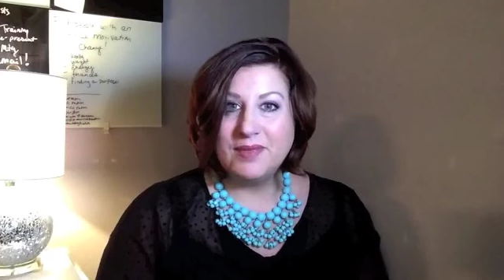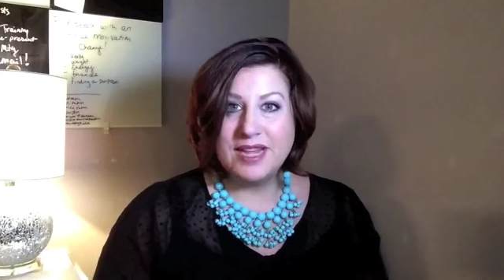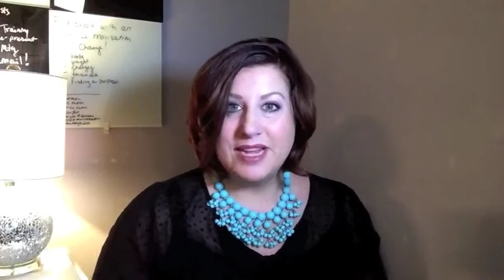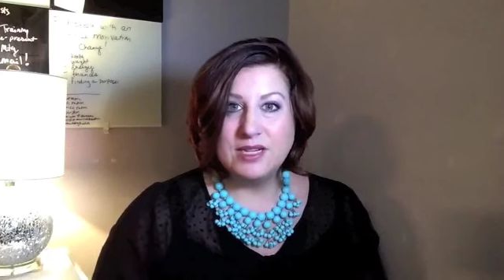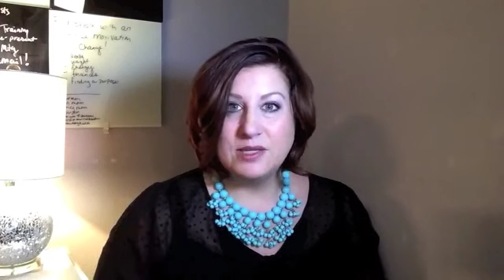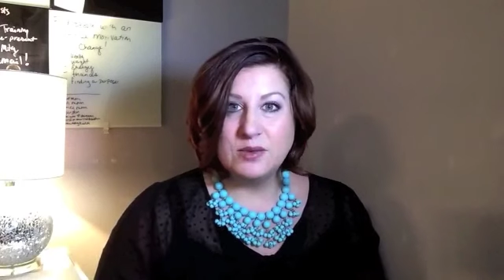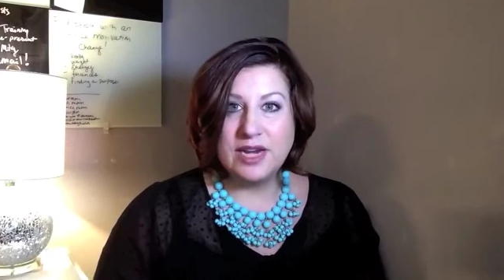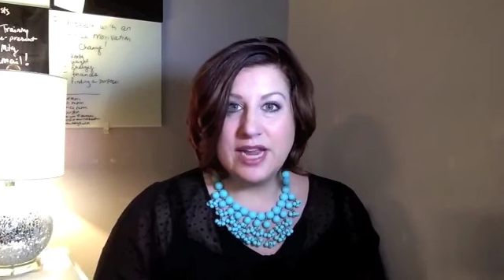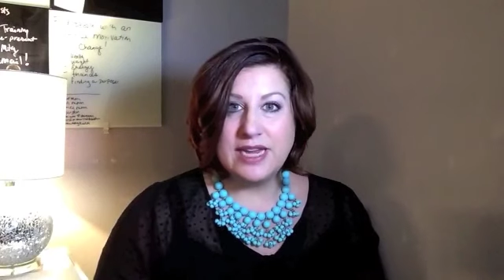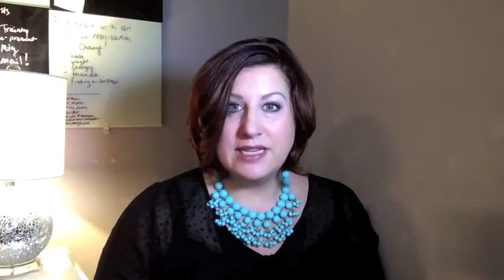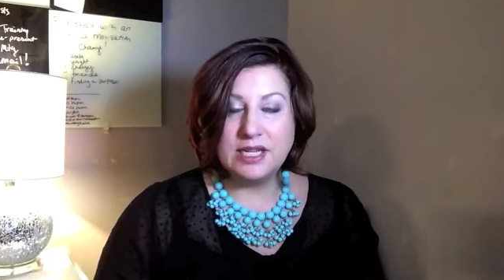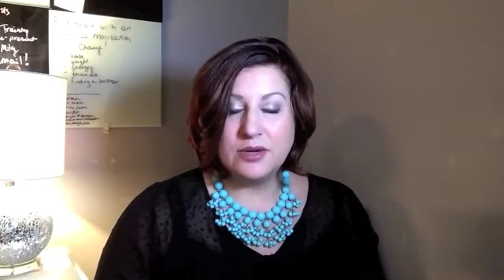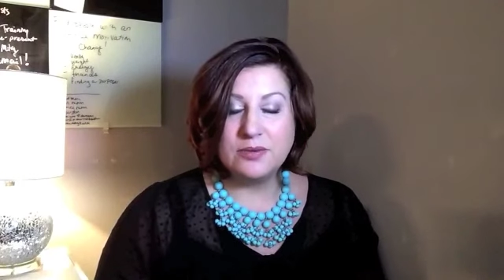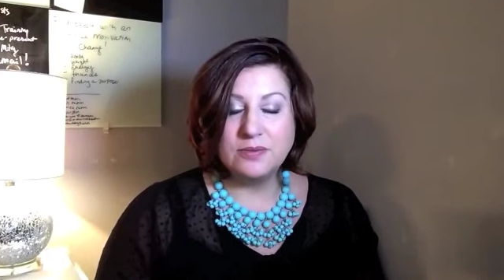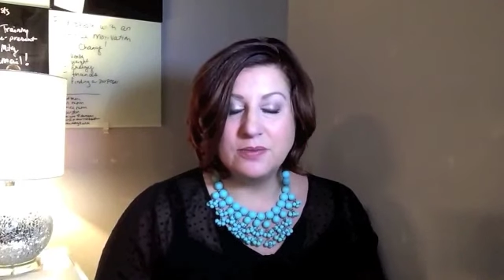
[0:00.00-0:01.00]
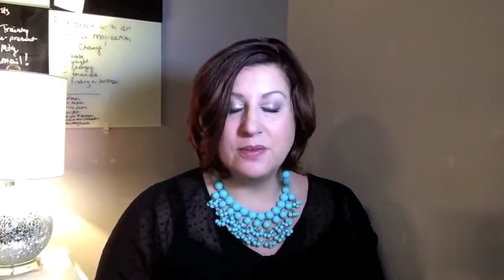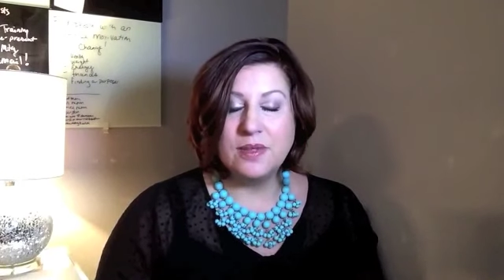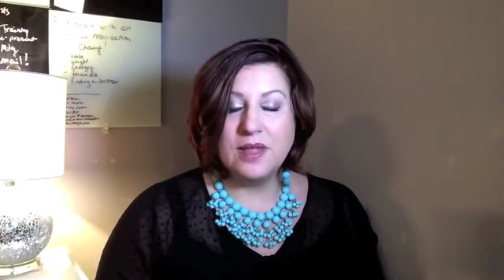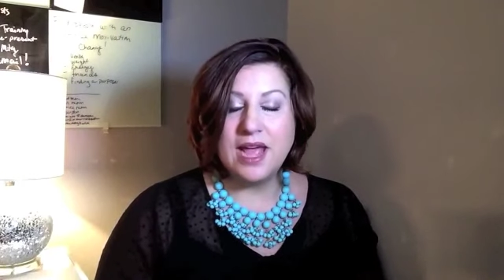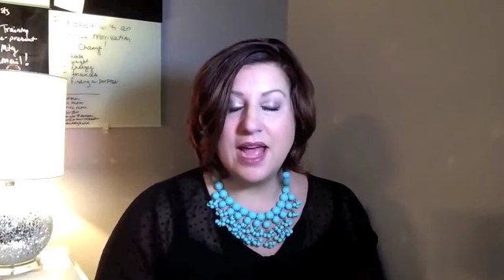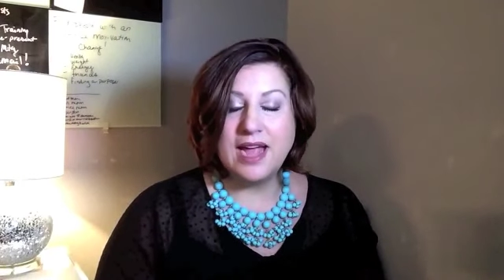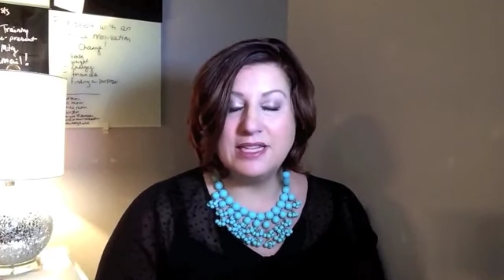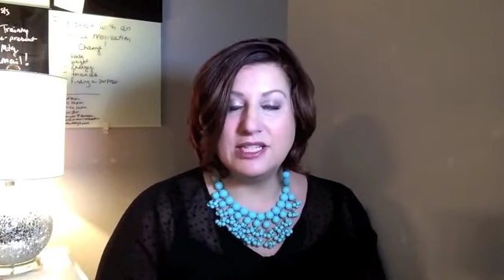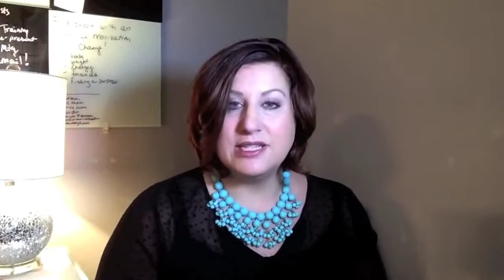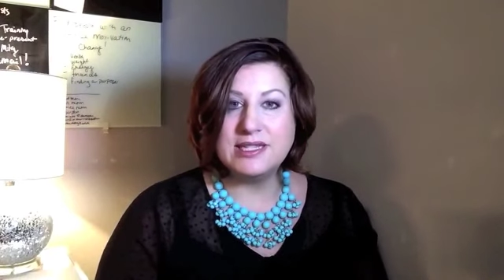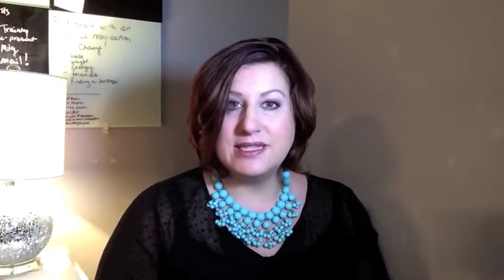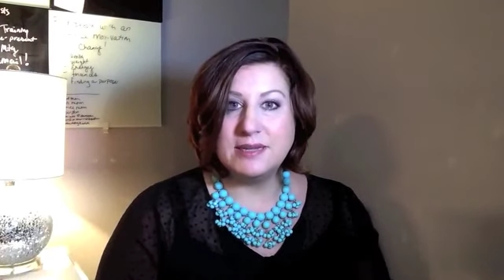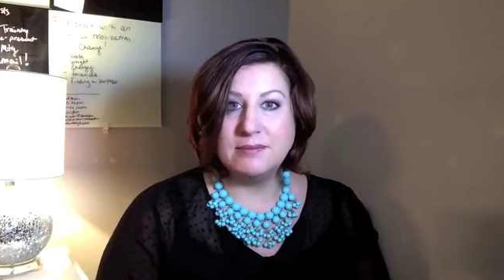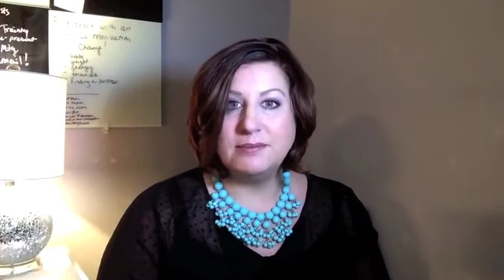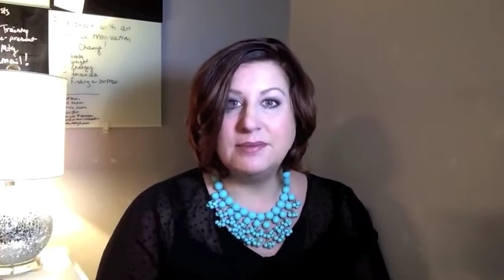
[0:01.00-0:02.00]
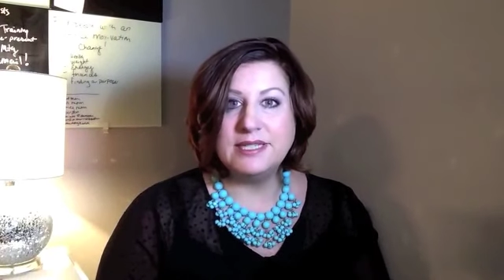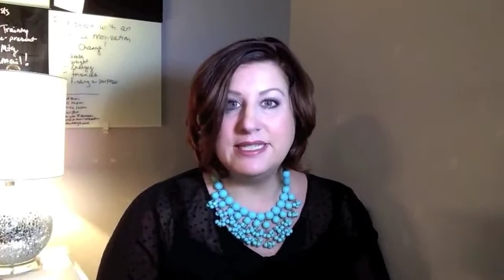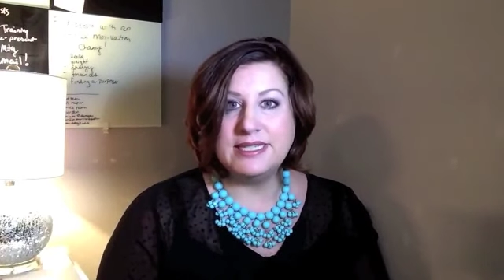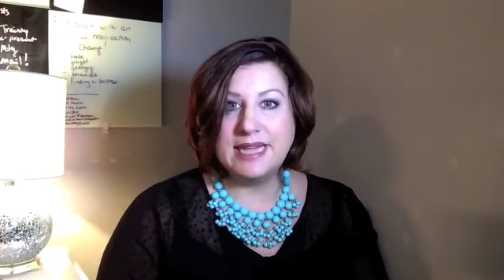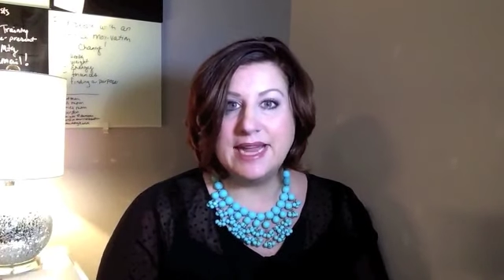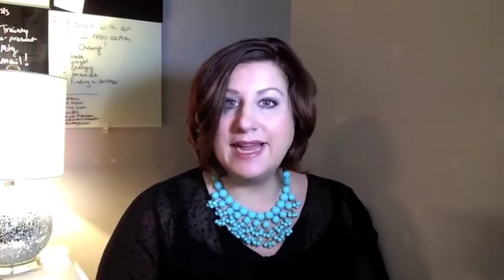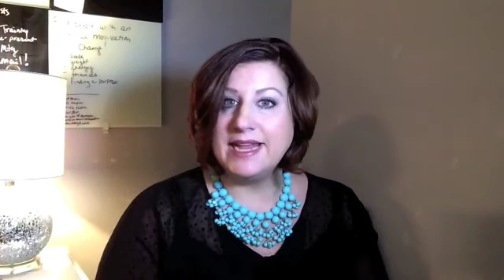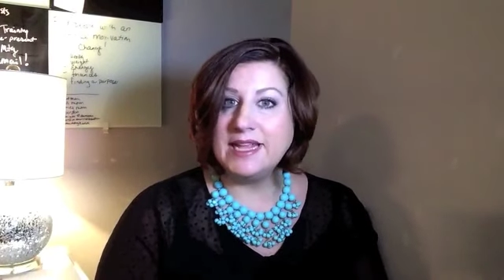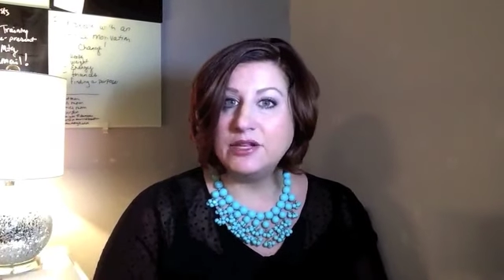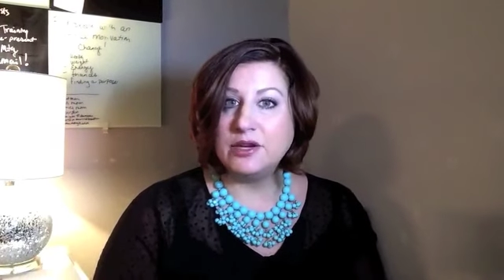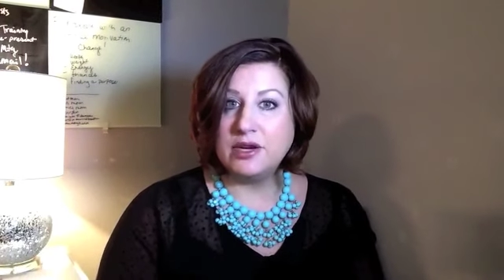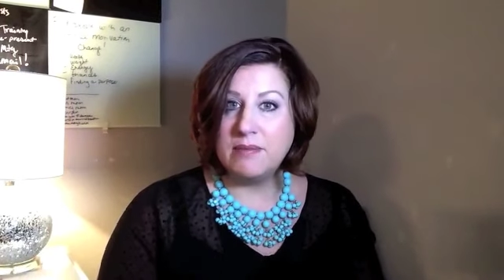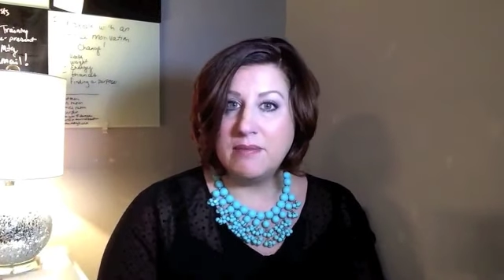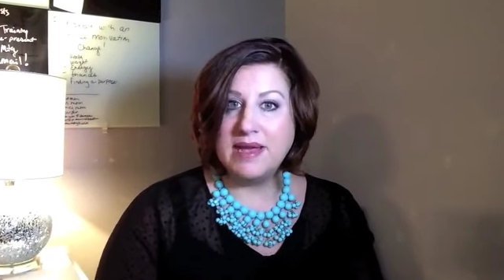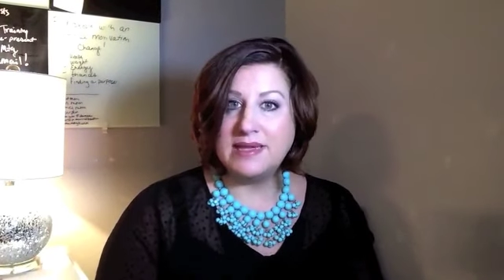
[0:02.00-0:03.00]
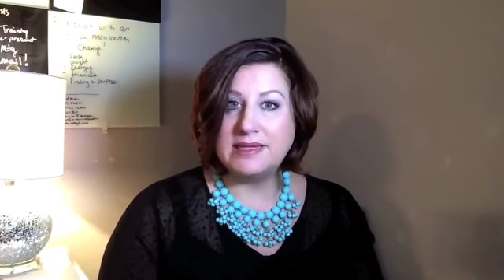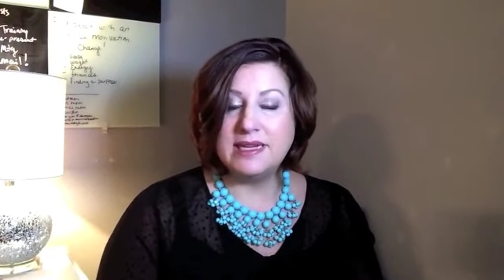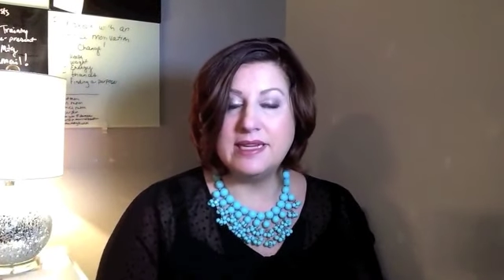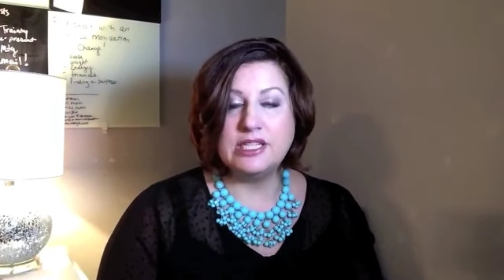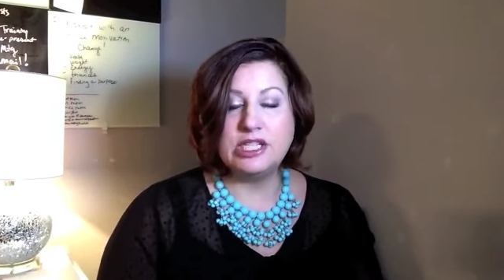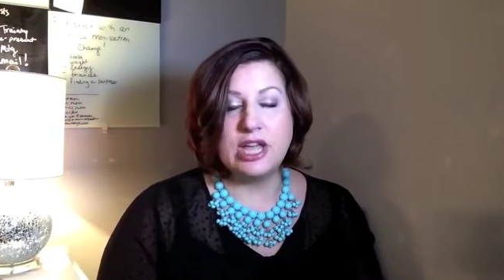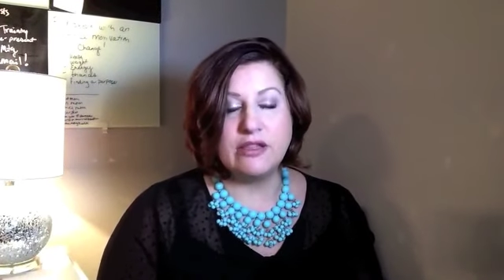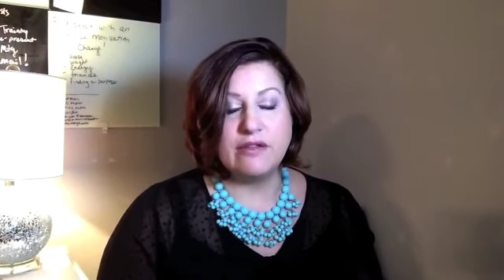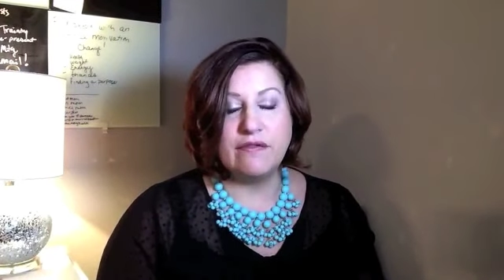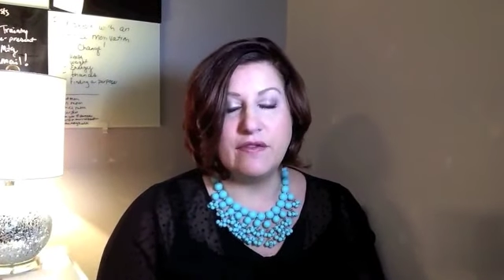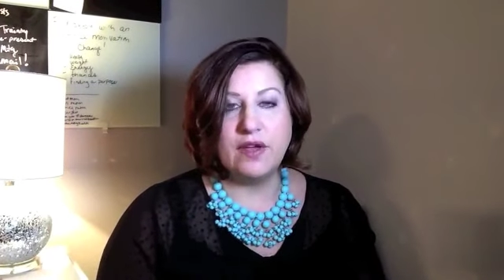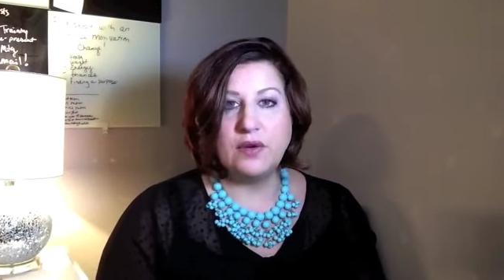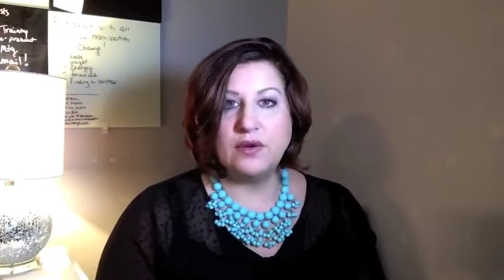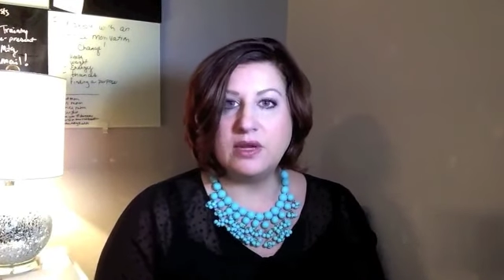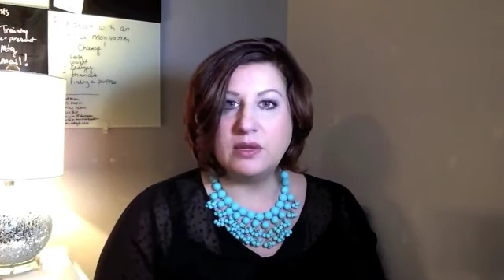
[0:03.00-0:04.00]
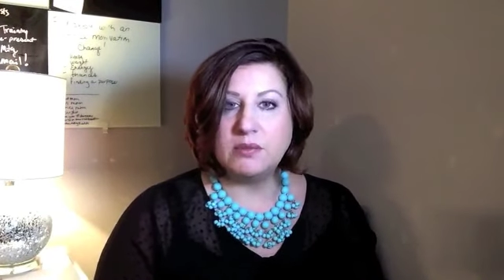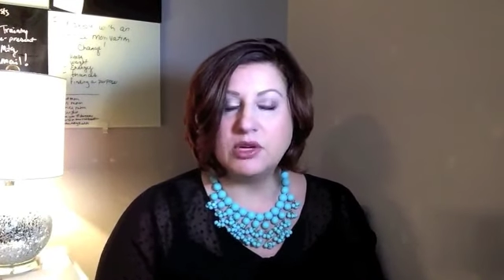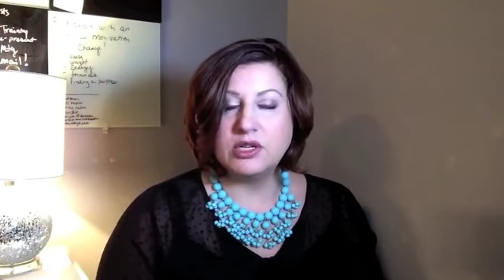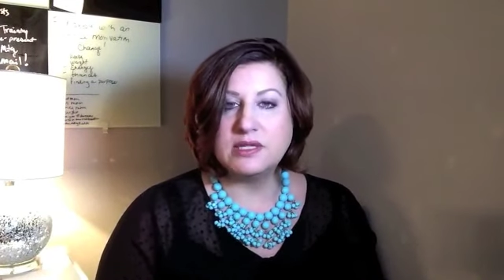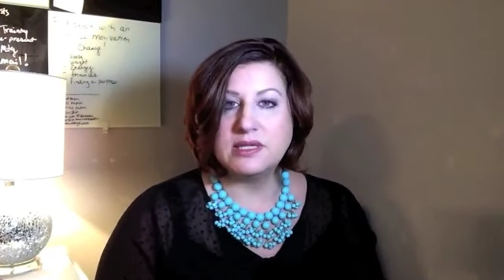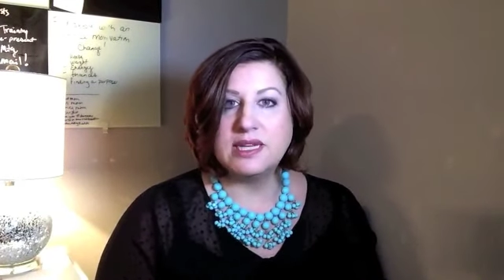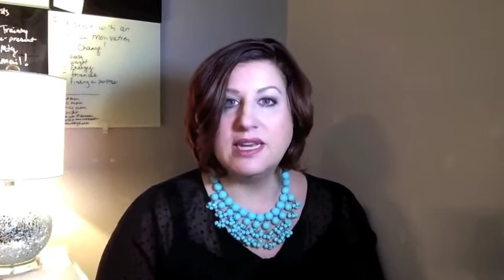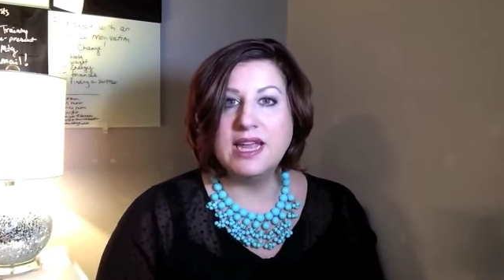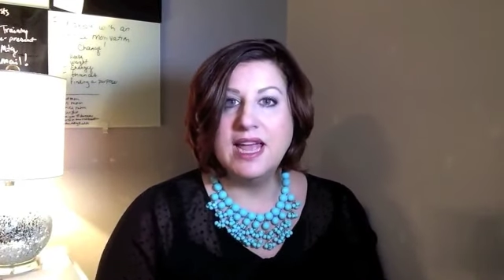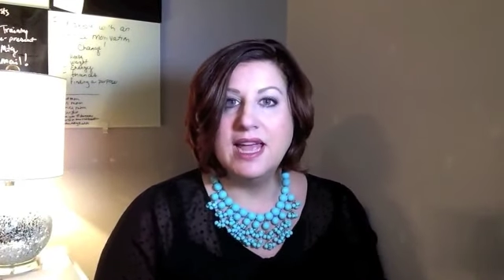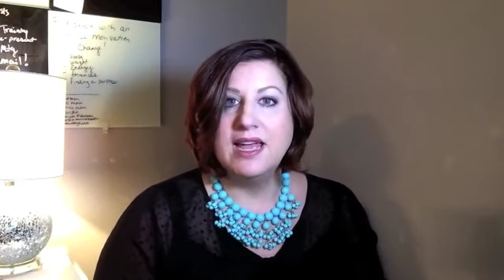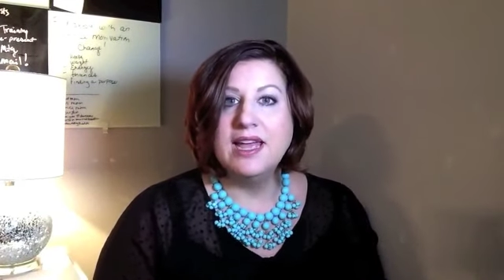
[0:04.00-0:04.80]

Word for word: Here's what I do. I just simply say either in a message, on the phone, in person,